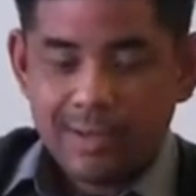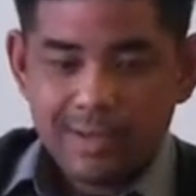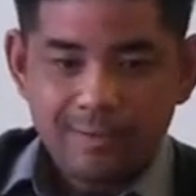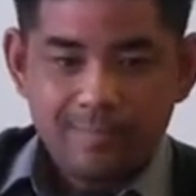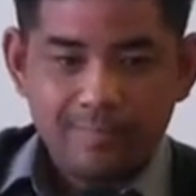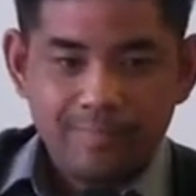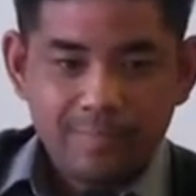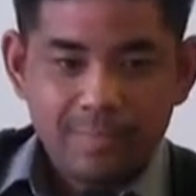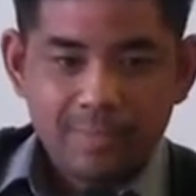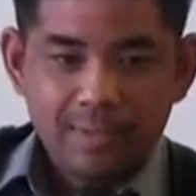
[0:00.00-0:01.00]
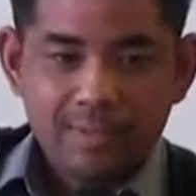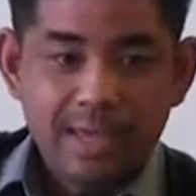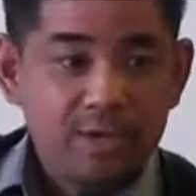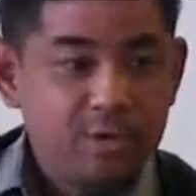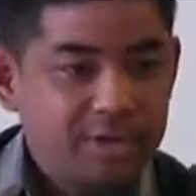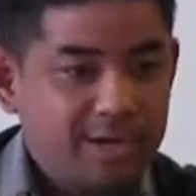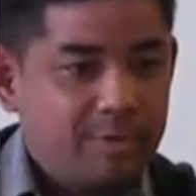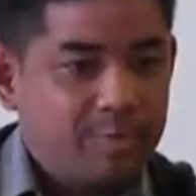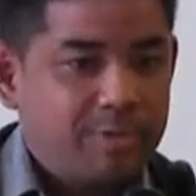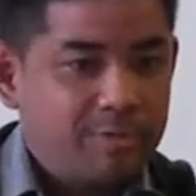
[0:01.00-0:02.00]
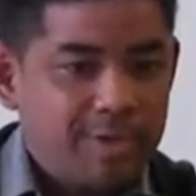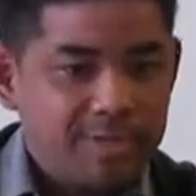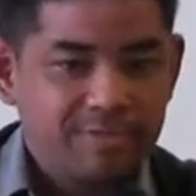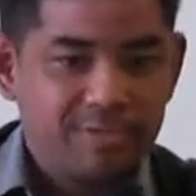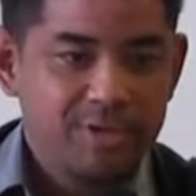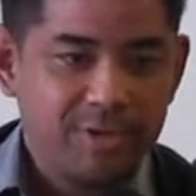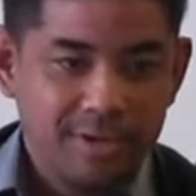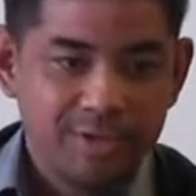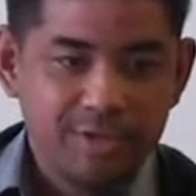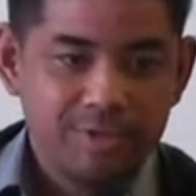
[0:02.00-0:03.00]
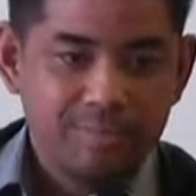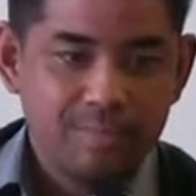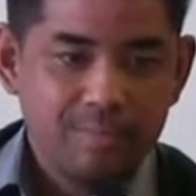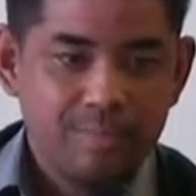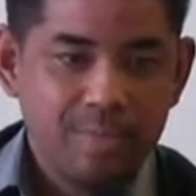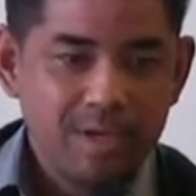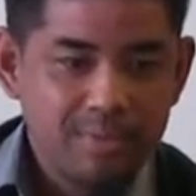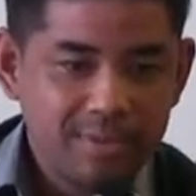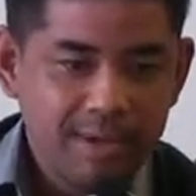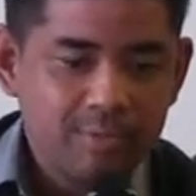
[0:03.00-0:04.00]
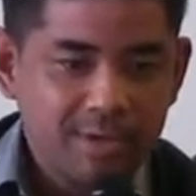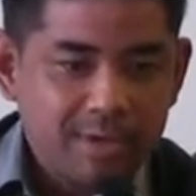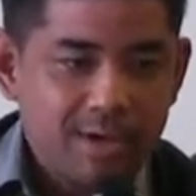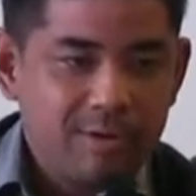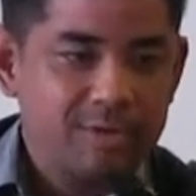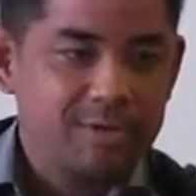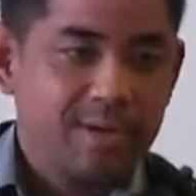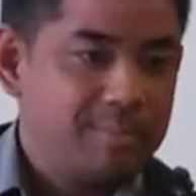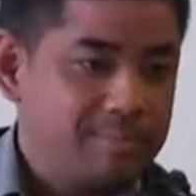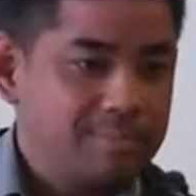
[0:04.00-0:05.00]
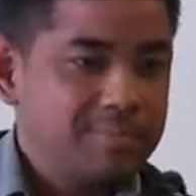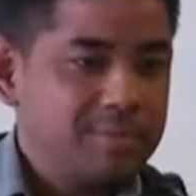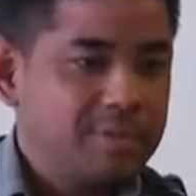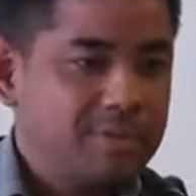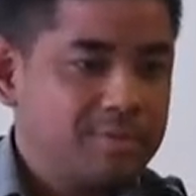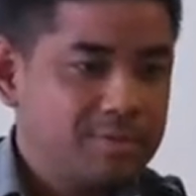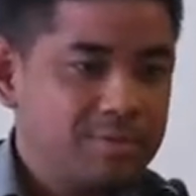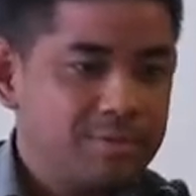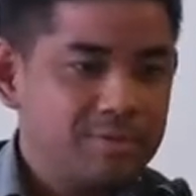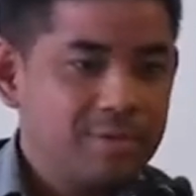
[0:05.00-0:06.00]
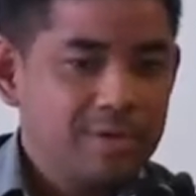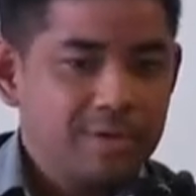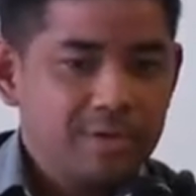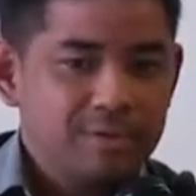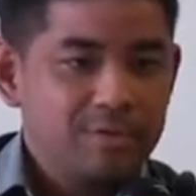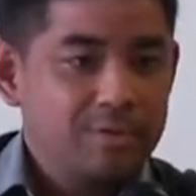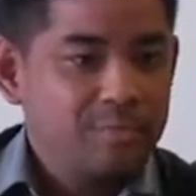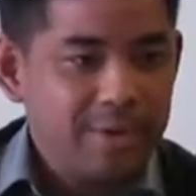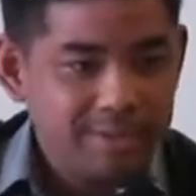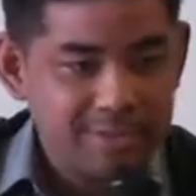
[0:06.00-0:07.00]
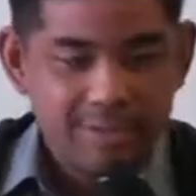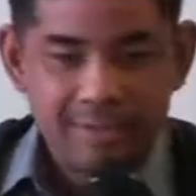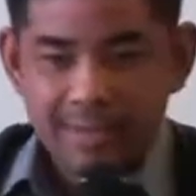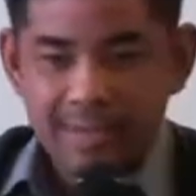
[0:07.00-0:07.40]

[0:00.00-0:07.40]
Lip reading: that you share with the rest of the church, maybe that will encourage them, you know, to do better